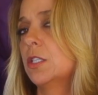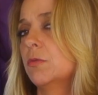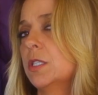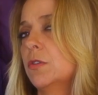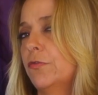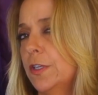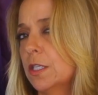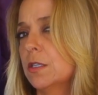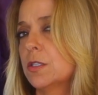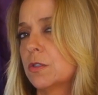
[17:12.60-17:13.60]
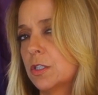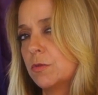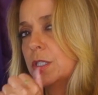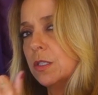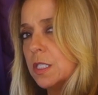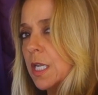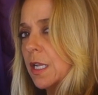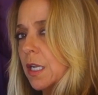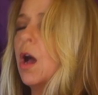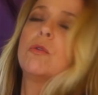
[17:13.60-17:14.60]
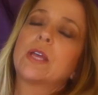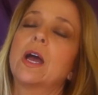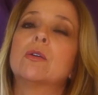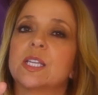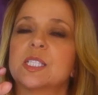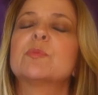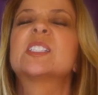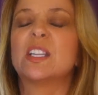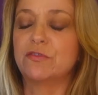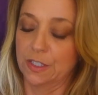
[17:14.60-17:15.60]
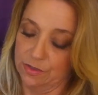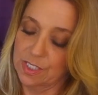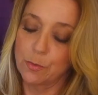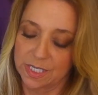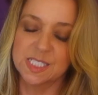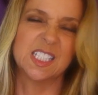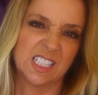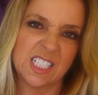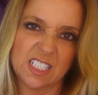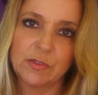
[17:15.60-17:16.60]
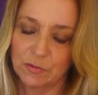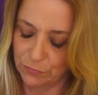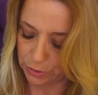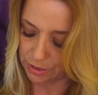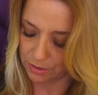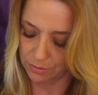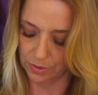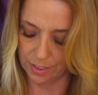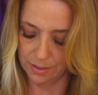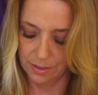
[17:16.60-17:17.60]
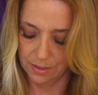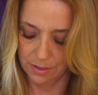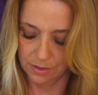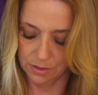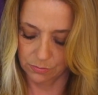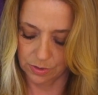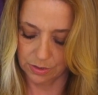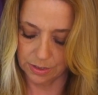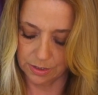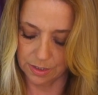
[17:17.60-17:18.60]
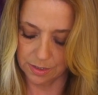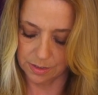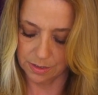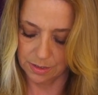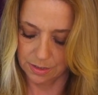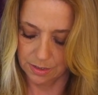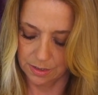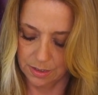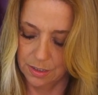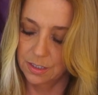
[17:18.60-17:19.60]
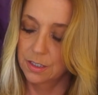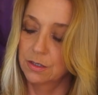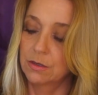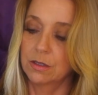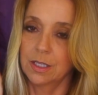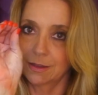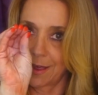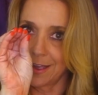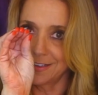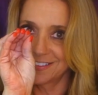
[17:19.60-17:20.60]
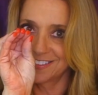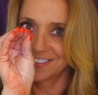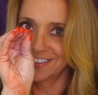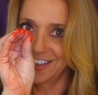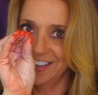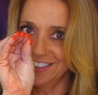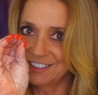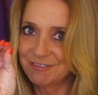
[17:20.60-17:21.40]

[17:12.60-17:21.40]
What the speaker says: Should we do fingers or should we do this hand? Okay, someone said fingers. They want to see the end of the foot. Okay, so we're going like this. Like that, okay?